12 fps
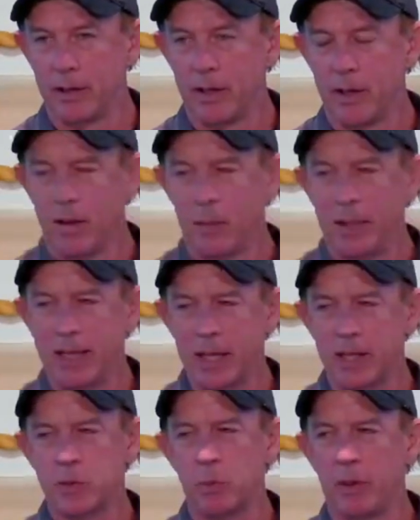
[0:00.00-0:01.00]

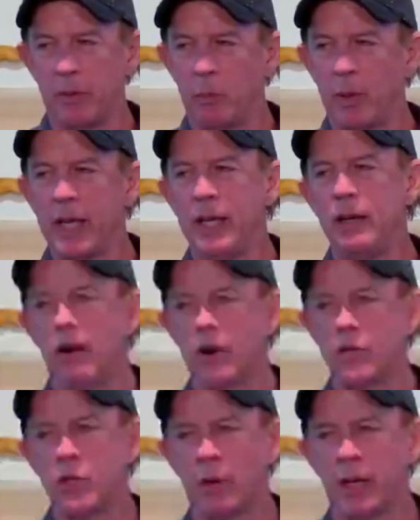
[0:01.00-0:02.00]
Because when we are
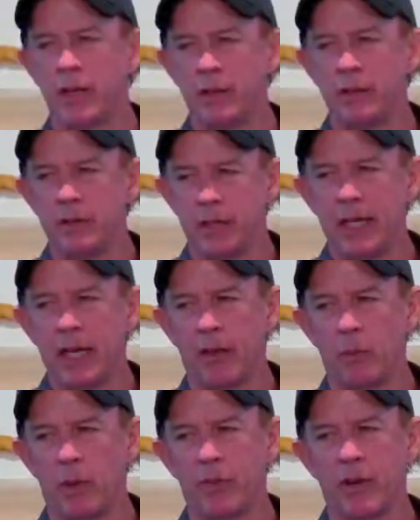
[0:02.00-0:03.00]
joined together
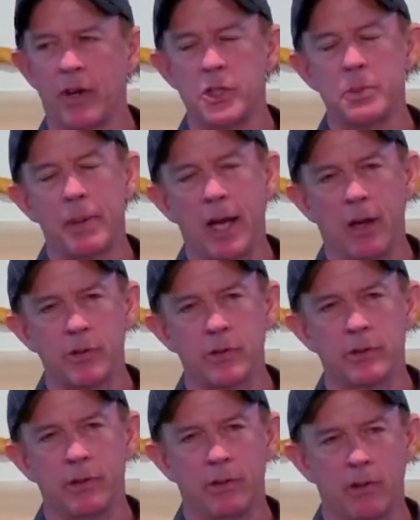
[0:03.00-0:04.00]
with our spouse,
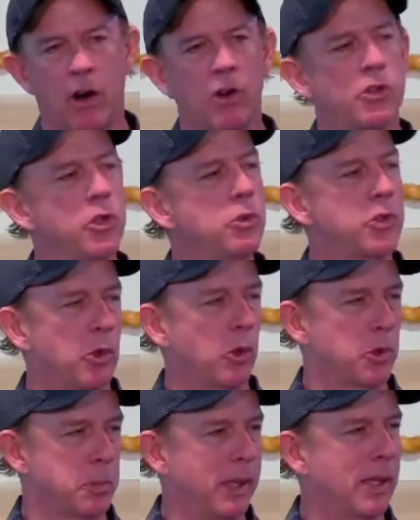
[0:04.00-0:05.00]
our two souls
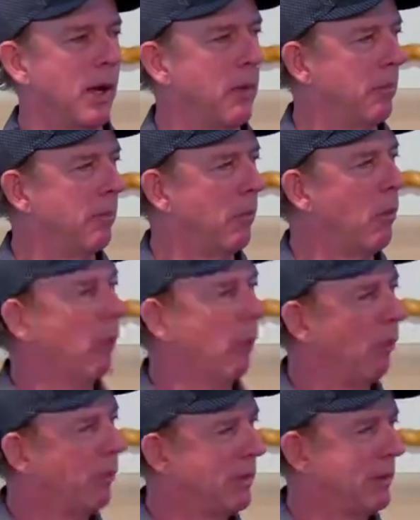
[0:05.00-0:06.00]
become
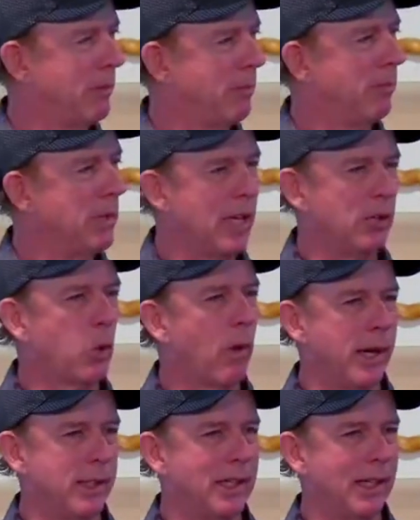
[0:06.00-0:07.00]

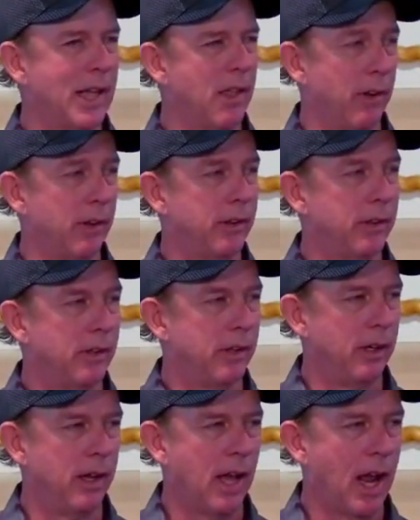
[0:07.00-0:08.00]
entwined together.
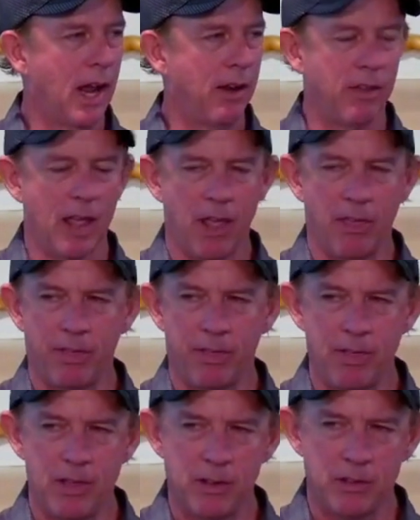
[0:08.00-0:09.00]
And, and
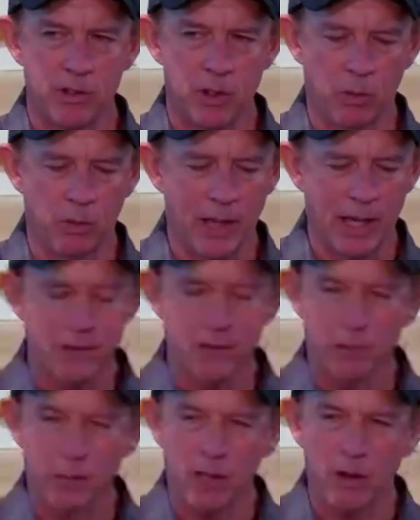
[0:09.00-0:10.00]
so as
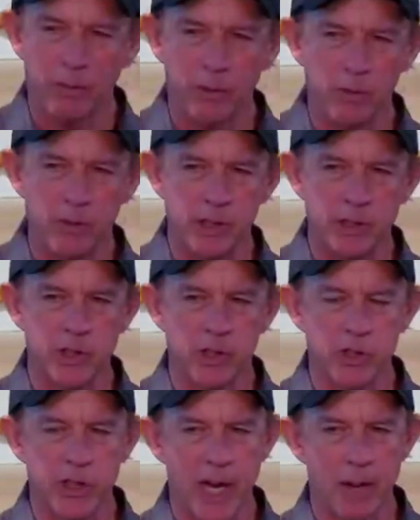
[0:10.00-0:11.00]
we go through this third
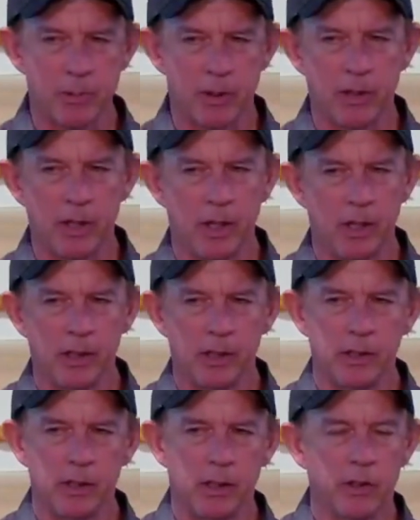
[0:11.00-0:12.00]
chapter,
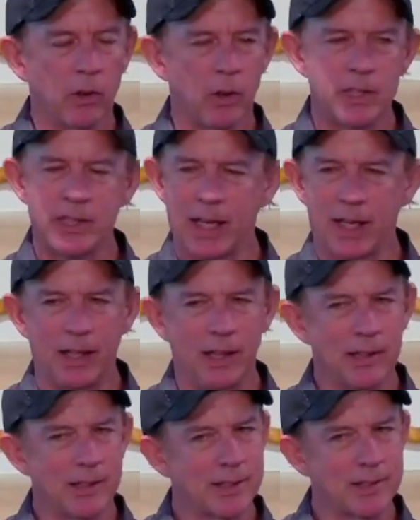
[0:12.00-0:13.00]
the Lord's saying,
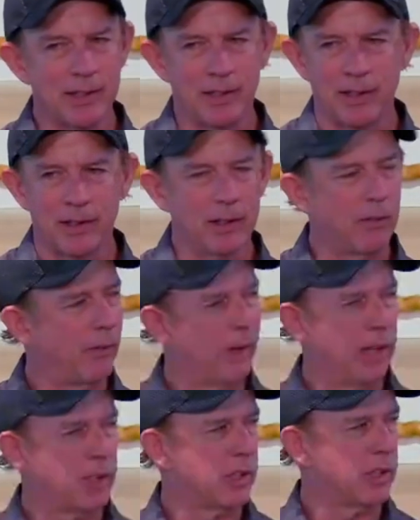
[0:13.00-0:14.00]
this isn't the
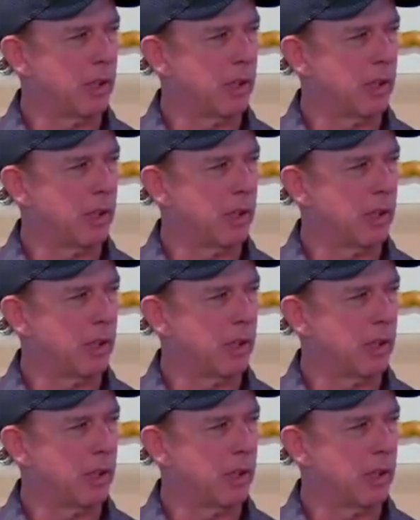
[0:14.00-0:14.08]
relationship.